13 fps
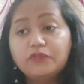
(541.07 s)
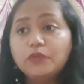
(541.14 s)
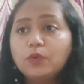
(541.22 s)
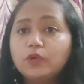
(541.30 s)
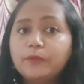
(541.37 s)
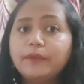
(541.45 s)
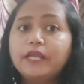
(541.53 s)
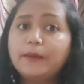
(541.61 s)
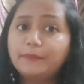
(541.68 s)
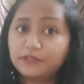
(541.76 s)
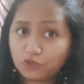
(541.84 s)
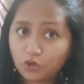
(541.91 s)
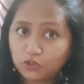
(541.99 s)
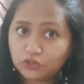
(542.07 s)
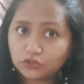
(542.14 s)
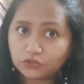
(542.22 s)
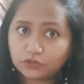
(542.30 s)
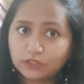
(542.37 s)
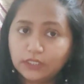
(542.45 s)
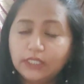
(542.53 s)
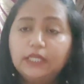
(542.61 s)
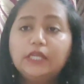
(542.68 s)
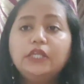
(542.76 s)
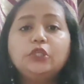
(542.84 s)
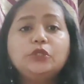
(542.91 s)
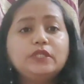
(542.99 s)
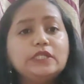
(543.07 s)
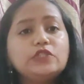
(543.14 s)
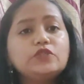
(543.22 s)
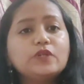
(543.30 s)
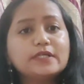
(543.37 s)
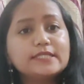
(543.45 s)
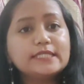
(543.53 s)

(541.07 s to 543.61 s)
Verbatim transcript: If you want to become a doctor, you need to